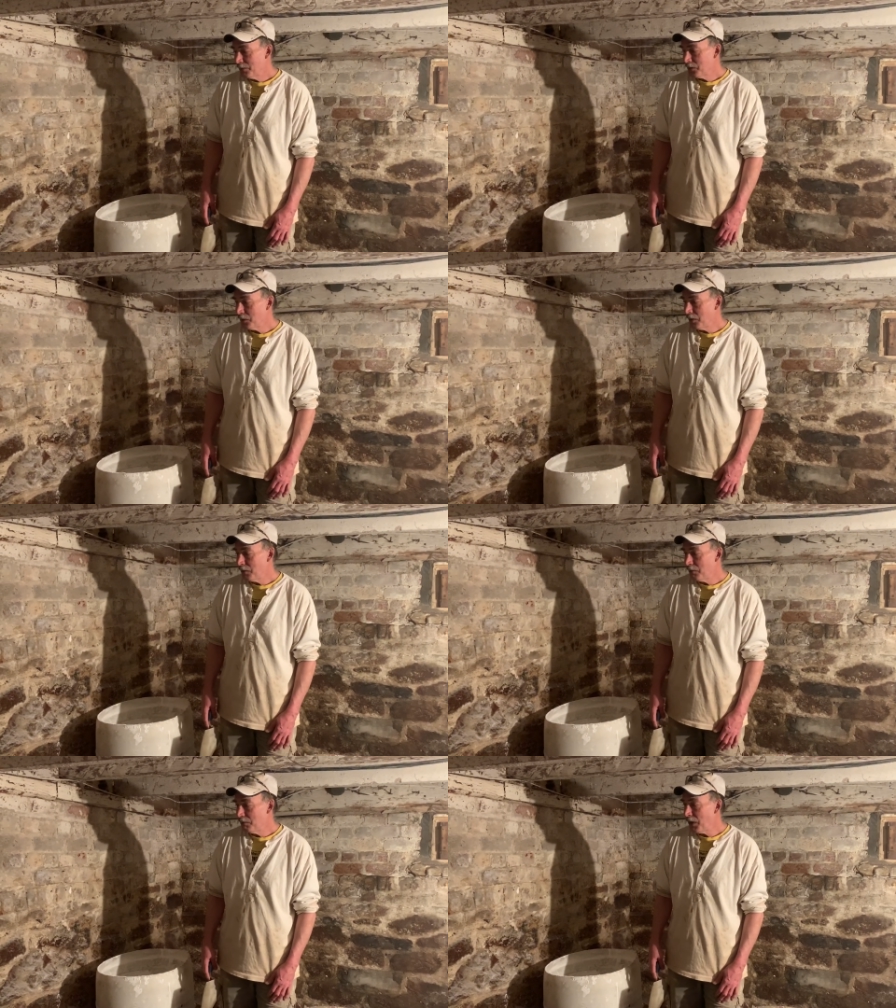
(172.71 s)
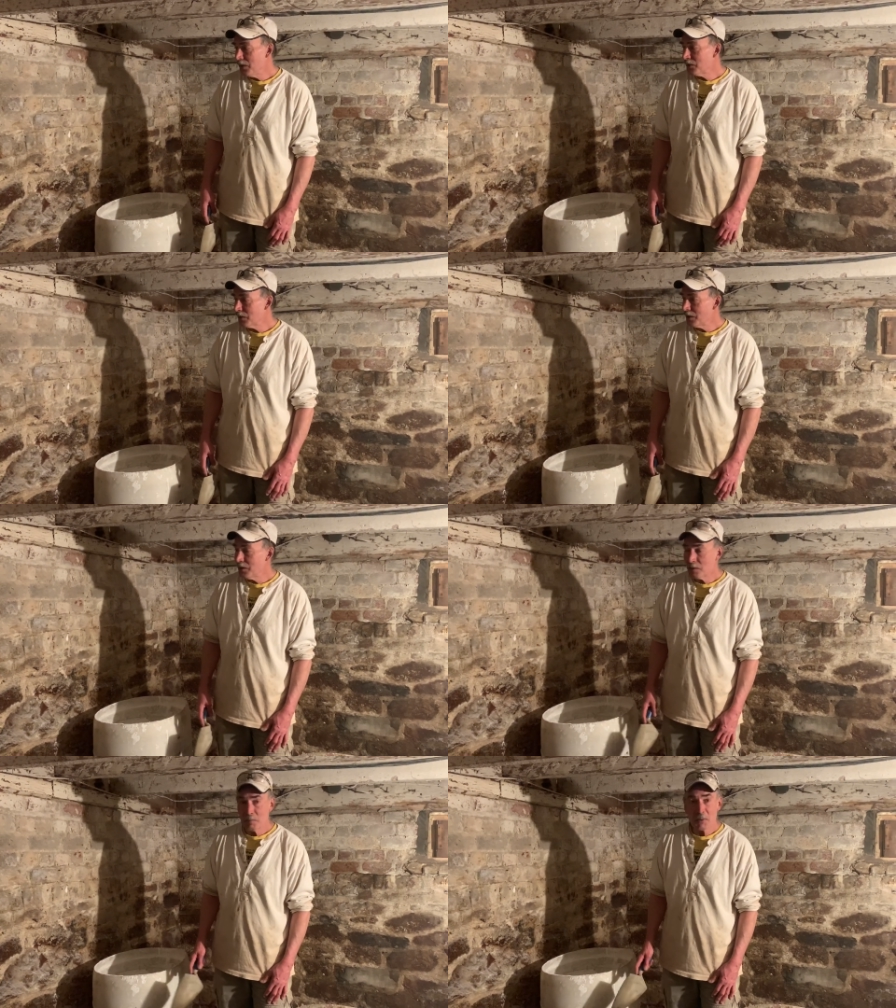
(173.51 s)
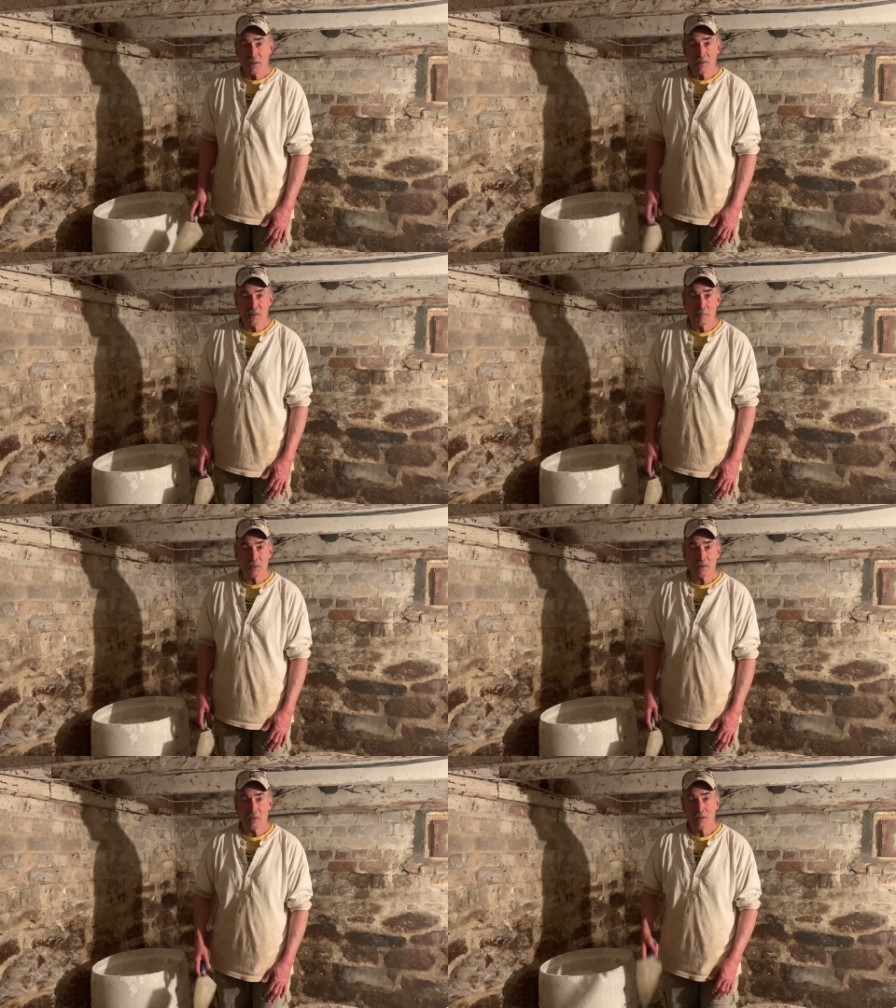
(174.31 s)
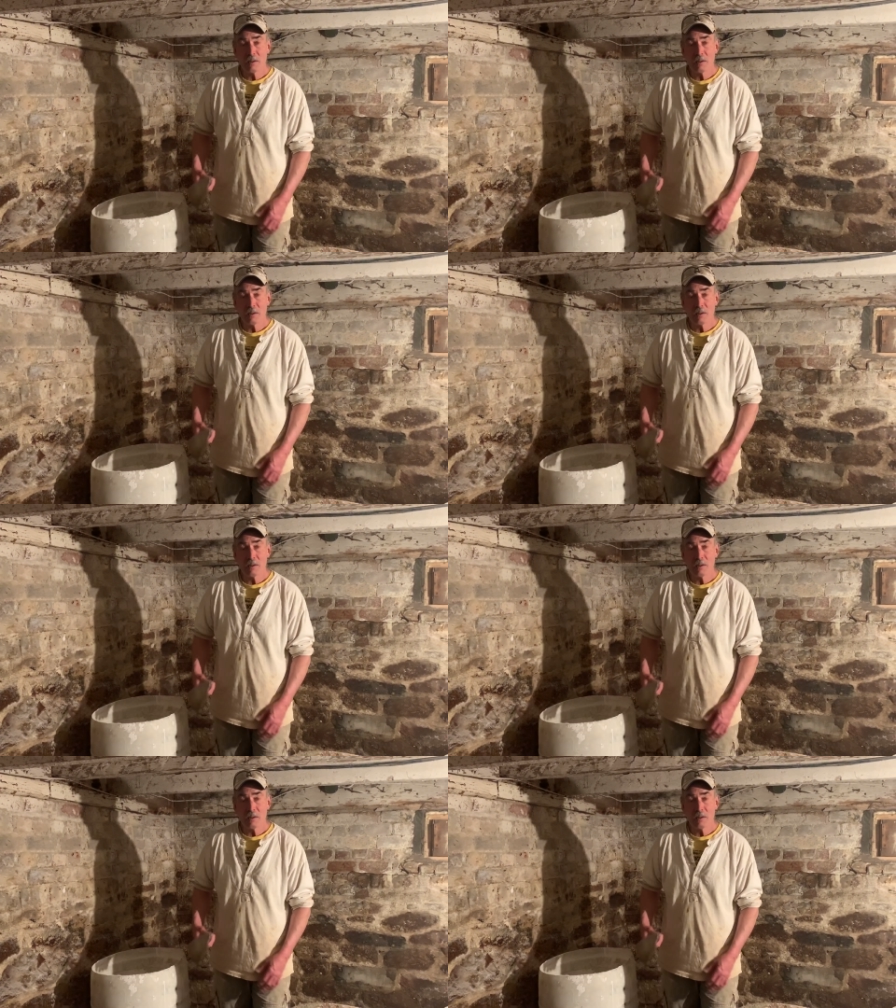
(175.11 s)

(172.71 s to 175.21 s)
So basically, it's pretty similar